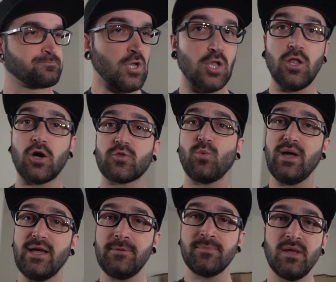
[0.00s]
along the
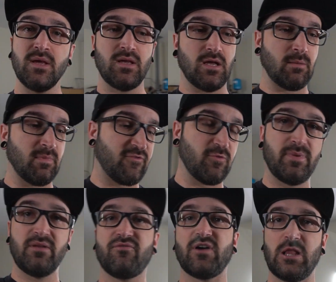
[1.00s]
way, if you've
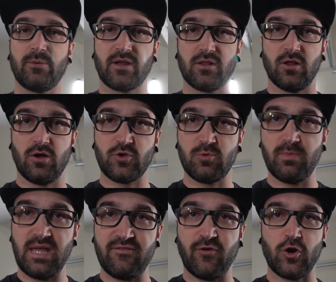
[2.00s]
been following along, you
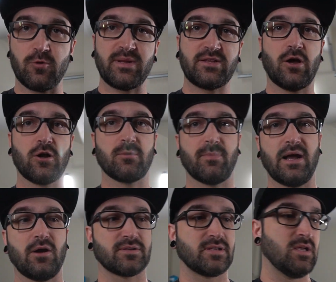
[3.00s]
may have heard me talk
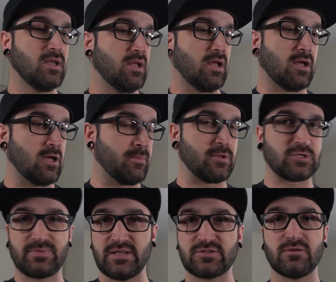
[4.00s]
about there's
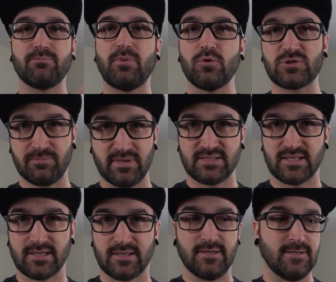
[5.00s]
been some bolts
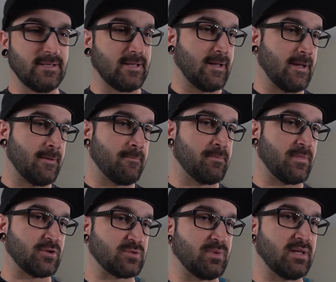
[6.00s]
missing.
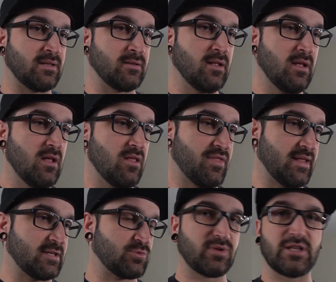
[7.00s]
There's been
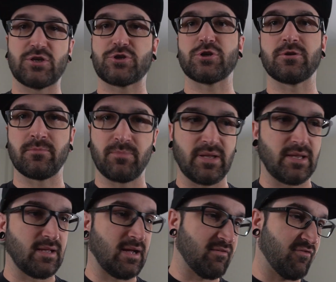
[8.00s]
things where they shouldn't
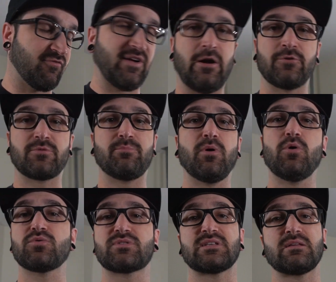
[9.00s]
be. I've found
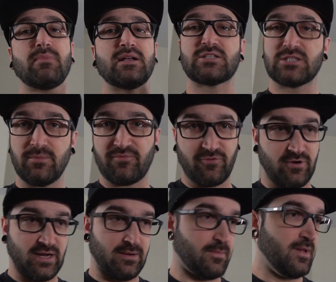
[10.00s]
bolts in my
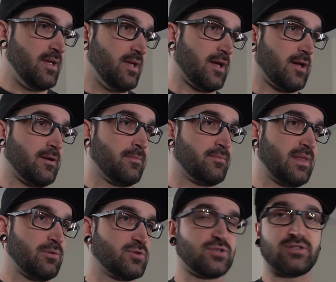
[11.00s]
subframe
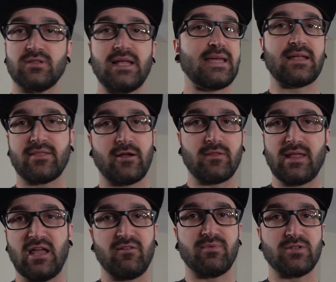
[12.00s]
that were just laying there that
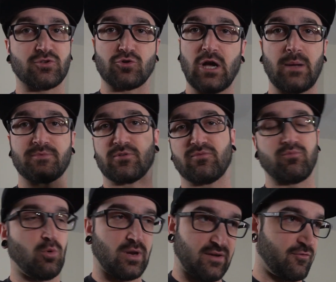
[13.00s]
have been dropped or
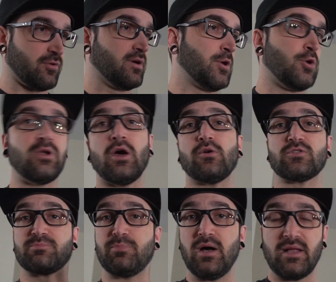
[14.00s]
whatever. Who
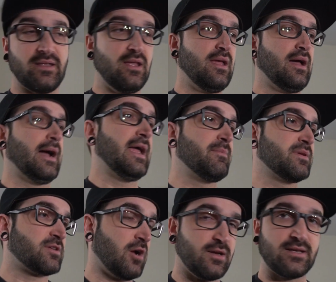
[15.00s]
knows? But I have been
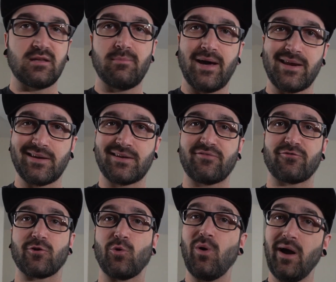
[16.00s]
talking about it
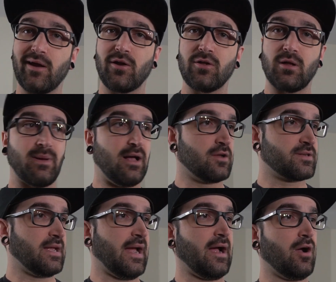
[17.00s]
for a while about
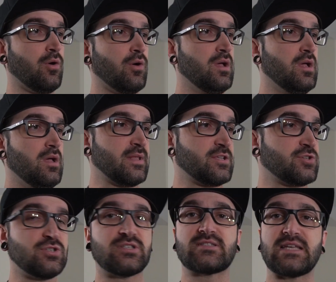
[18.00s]
how it
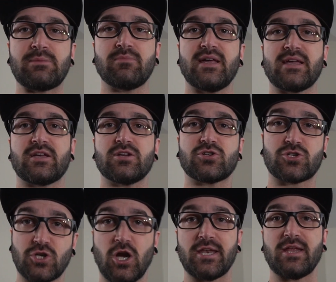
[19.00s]
just seemed like
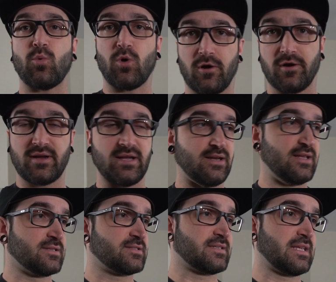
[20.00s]
shoddy work. It
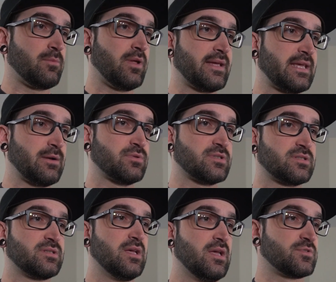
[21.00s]
didn't seem like it
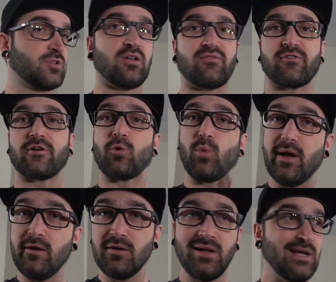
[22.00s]
was done very
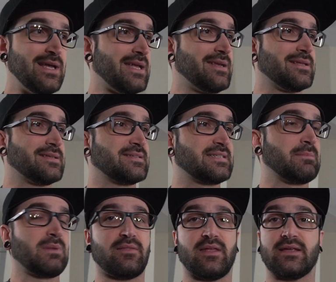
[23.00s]
well. It didn't seem
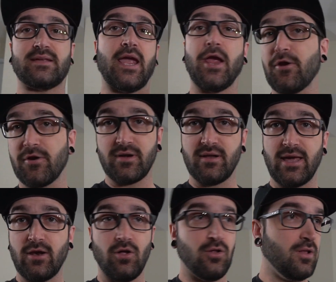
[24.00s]
like they cared
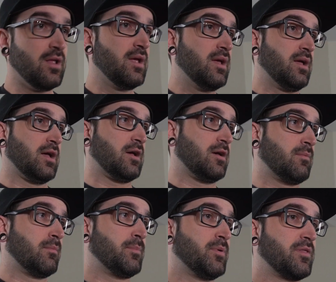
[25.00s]
at all.
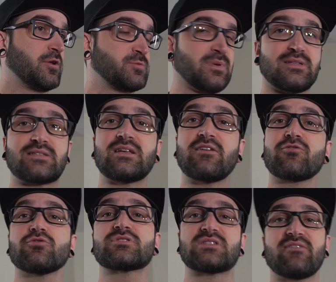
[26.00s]
But there's been
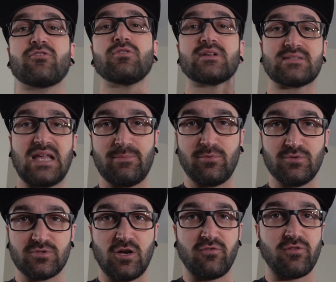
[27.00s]
several
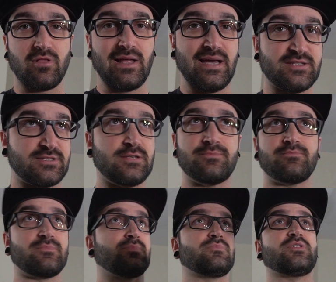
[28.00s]
examples over the last
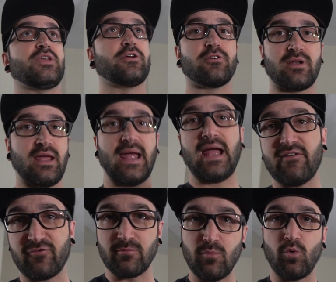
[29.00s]
year and a
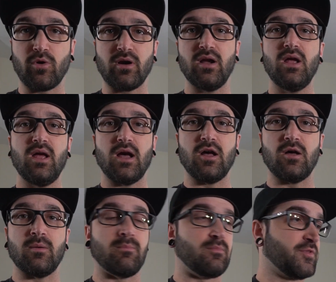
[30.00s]
half or more
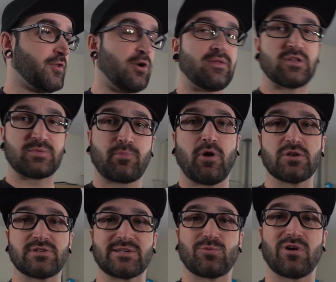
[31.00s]
during this
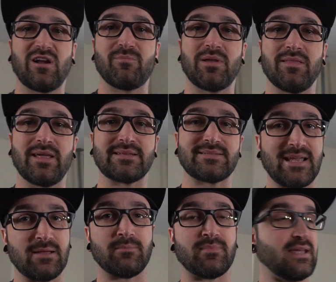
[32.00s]
project where I've been like,
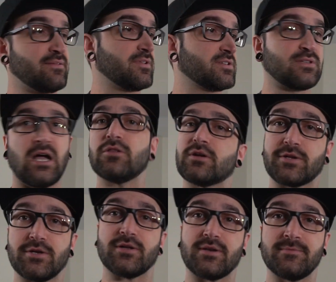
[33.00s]
damn, that does not look good.